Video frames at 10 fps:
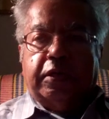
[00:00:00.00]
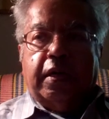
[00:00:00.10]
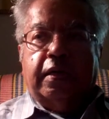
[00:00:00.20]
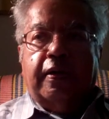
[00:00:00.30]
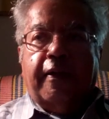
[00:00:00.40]
But they
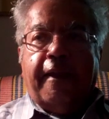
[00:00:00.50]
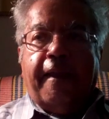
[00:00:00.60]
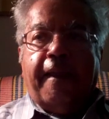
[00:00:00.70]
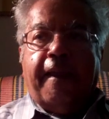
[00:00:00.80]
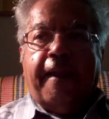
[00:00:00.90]

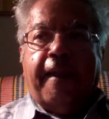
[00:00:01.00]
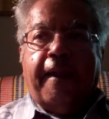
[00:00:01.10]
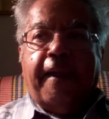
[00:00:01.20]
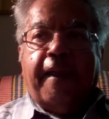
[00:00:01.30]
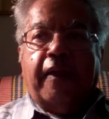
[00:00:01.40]
were
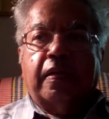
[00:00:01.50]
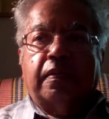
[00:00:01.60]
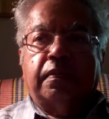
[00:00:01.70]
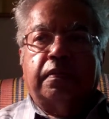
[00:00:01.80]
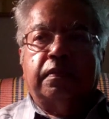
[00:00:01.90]
fear of
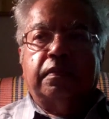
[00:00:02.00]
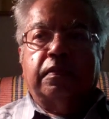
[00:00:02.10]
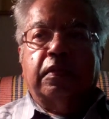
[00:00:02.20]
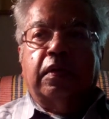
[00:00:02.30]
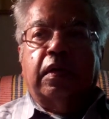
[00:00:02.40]
attack on
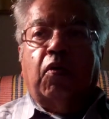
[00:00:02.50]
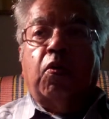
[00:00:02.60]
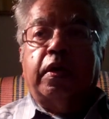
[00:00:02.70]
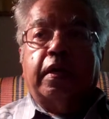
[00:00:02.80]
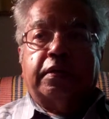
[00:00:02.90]
you,
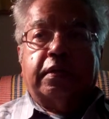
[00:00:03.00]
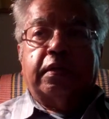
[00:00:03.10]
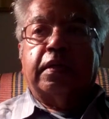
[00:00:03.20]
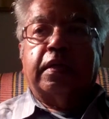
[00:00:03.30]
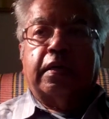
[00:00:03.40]
on your family.